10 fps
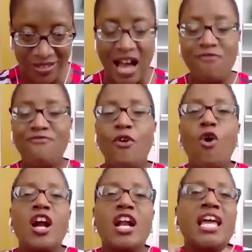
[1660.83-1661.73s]
Not
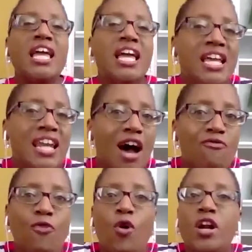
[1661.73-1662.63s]
40,
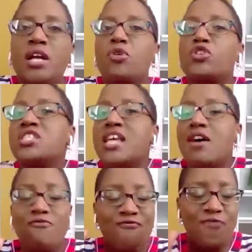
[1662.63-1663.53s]
not 40%,
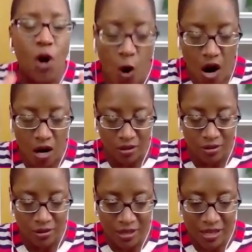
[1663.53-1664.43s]
4.
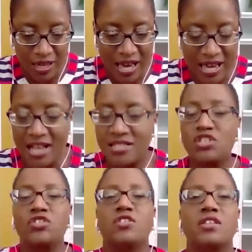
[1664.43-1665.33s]
And I
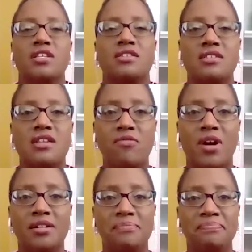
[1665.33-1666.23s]
said, surely this is not
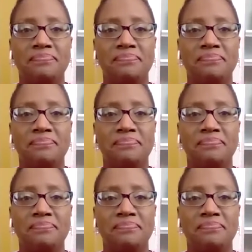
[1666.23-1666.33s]
right.